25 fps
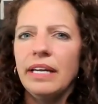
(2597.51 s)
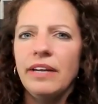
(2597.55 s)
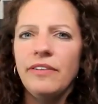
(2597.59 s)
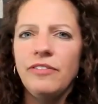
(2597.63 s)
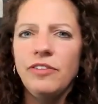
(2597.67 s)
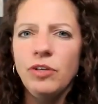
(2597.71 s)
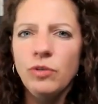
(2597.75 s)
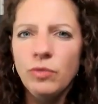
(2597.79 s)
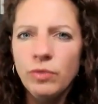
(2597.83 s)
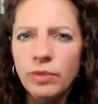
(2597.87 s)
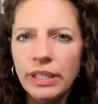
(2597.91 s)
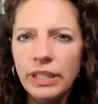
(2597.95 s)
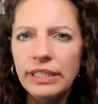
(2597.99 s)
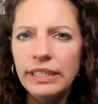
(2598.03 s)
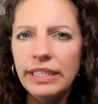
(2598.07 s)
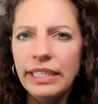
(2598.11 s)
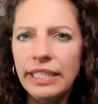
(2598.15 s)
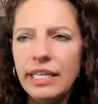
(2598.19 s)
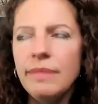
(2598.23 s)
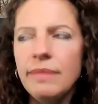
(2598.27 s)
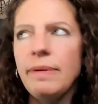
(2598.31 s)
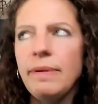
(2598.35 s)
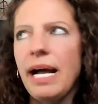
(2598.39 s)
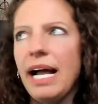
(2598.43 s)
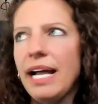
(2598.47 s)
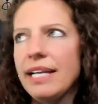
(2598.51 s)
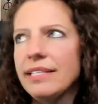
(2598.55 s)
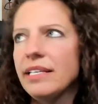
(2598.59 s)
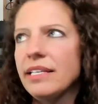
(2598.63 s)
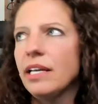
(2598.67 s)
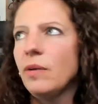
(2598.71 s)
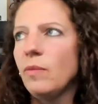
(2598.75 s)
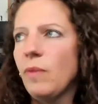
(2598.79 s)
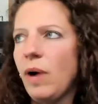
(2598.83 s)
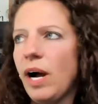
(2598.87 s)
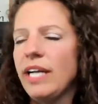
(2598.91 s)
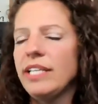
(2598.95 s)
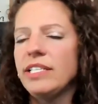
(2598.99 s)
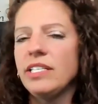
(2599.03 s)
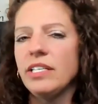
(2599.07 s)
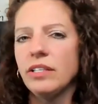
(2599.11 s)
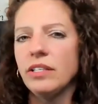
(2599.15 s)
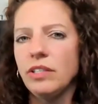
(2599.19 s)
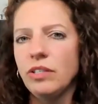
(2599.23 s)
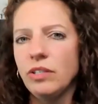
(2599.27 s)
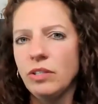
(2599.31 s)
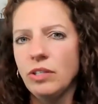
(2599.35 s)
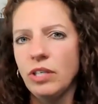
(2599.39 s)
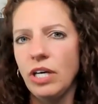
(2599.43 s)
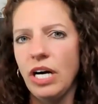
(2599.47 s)
if you really keep asking why
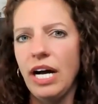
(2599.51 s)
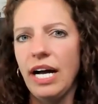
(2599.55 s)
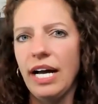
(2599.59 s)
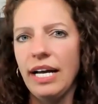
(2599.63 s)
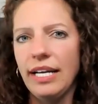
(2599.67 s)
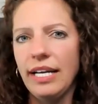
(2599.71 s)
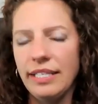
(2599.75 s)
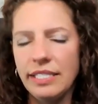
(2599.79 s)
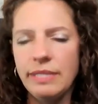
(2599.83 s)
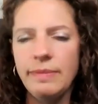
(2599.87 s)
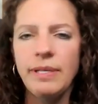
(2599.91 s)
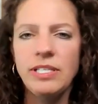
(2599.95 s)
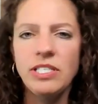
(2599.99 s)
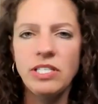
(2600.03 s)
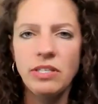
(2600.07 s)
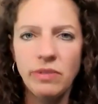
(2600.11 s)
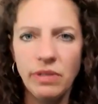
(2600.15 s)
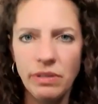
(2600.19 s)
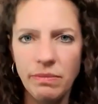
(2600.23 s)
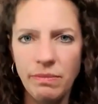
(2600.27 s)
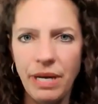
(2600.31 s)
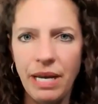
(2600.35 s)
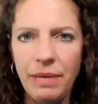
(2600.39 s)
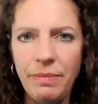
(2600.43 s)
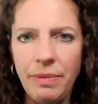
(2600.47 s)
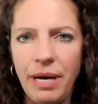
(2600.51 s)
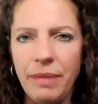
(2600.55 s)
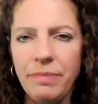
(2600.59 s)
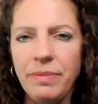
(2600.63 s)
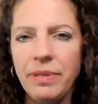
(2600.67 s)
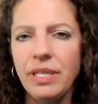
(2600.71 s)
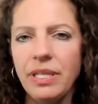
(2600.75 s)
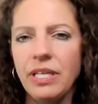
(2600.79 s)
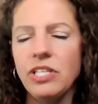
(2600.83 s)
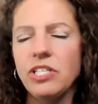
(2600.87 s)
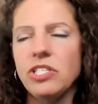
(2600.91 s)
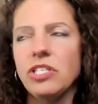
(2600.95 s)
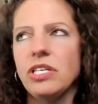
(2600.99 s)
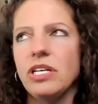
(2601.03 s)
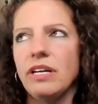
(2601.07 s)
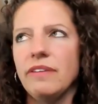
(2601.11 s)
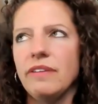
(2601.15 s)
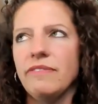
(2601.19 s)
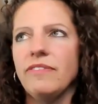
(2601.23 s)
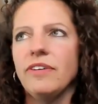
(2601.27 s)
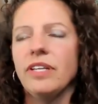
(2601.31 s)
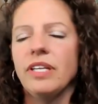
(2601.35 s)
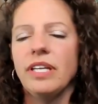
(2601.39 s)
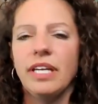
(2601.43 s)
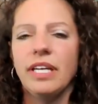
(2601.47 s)
till you cry especially with my population
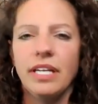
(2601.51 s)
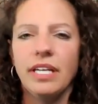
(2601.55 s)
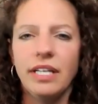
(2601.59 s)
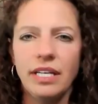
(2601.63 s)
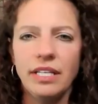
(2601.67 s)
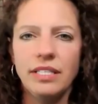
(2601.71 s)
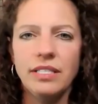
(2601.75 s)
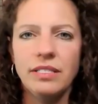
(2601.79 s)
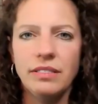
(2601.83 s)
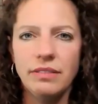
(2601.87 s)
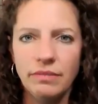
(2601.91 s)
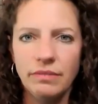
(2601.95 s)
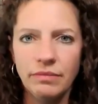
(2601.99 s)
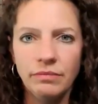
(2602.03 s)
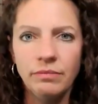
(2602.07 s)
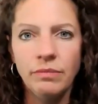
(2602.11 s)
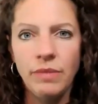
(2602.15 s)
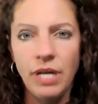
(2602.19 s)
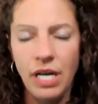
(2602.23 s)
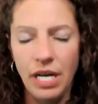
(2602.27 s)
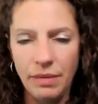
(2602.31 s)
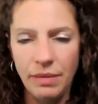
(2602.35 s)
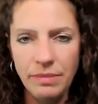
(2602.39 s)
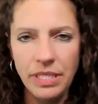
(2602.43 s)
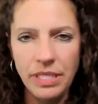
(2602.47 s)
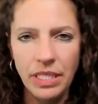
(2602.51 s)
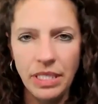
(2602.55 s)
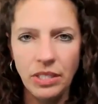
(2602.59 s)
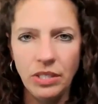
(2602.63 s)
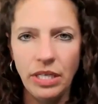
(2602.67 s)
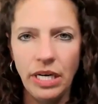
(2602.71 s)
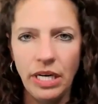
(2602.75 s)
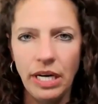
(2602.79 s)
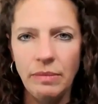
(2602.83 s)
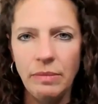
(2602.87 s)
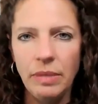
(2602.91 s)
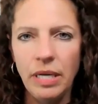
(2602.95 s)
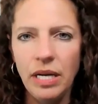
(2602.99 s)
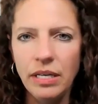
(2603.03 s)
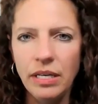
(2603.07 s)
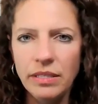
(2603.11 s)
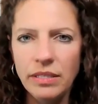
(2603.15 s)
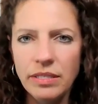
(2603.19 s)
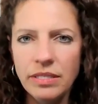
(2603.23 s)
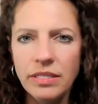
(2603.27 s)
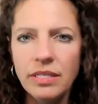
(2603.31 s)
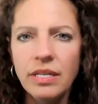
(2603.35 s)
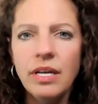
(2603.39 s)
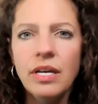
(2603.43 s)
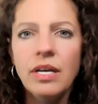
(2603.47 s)
i feel like it's moms and
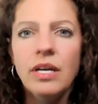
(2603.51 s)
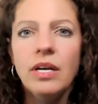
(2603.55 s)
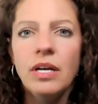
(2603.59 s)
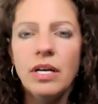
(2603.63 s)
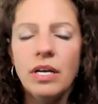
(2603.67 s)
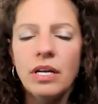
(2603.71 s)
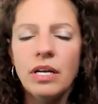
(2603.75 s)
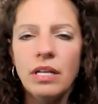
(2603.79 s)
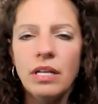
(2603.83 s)
grandmas